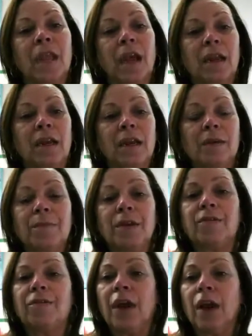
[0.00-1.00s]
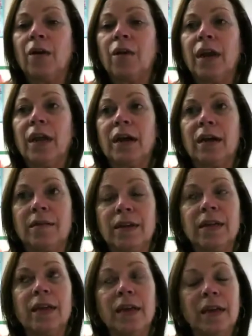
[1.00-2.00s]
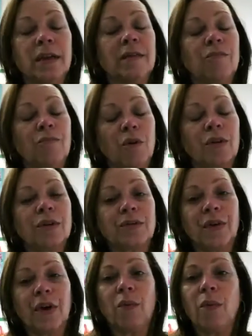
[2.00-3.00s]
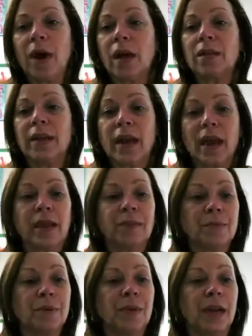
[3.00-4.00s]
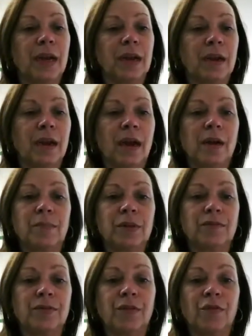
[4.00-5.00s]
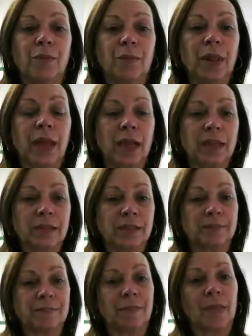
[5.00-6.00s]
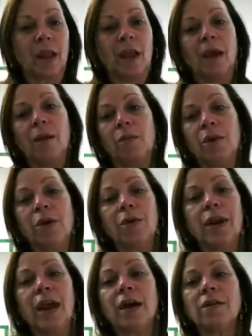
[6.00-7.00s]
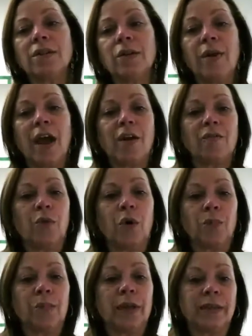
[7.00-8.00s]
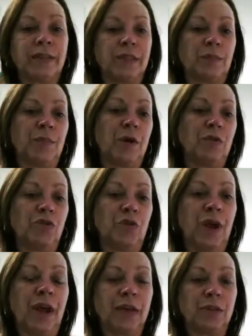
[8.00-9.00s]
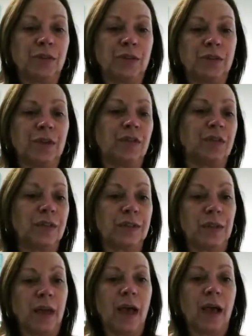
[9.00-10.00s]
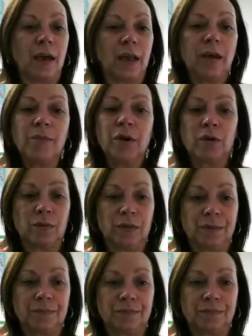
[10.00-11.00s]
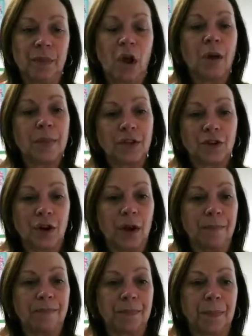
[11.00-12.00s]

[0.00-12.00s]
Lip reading: And it can be very, it works very well, and I implemented it at a couple of different plants. Well, you can also have workplace exposure hazards such as chemicals on the job,